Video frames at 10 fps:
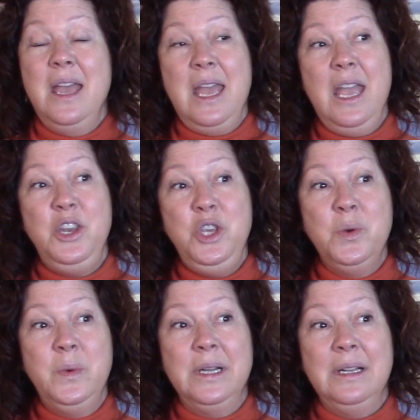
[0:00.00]
And you
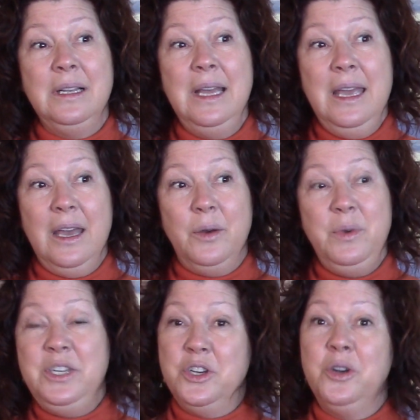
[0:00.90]
will
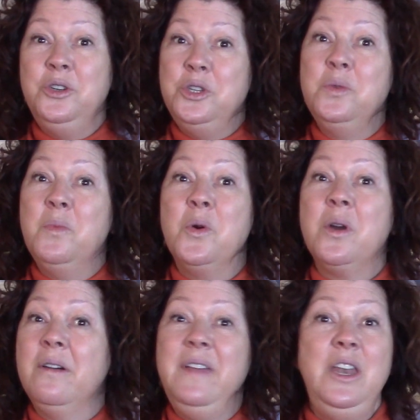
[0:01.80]
return to more
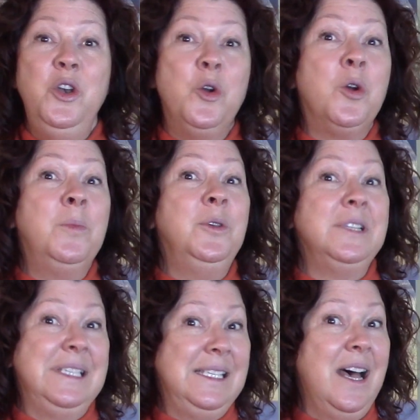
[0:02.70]
of a
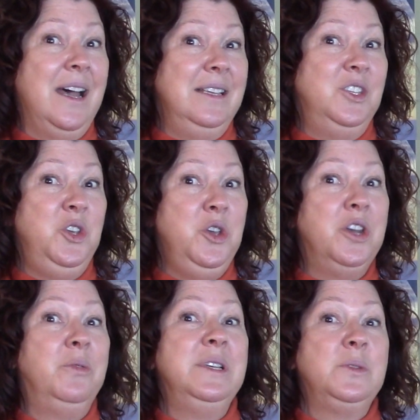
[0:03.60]
normal size. The
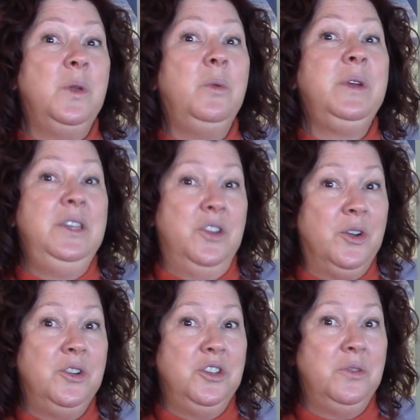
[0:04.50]
uterus will
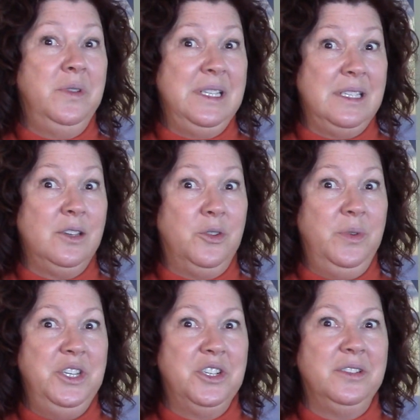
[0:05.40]
return to its
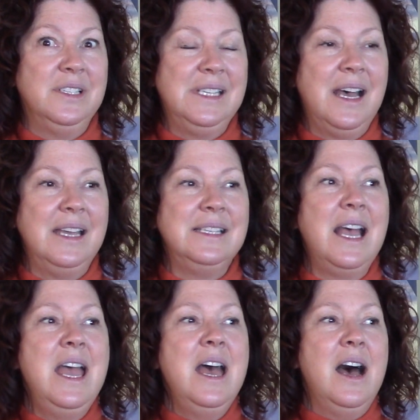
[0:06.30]
original size.
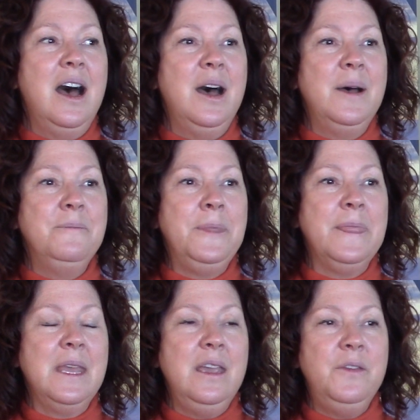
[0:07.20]

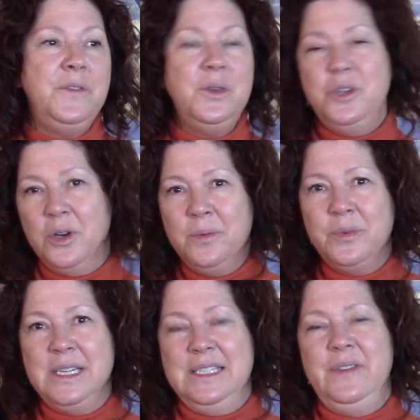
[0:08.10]
If you don't
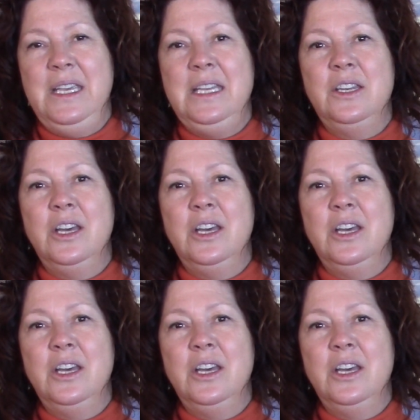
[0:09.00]
breastfeed,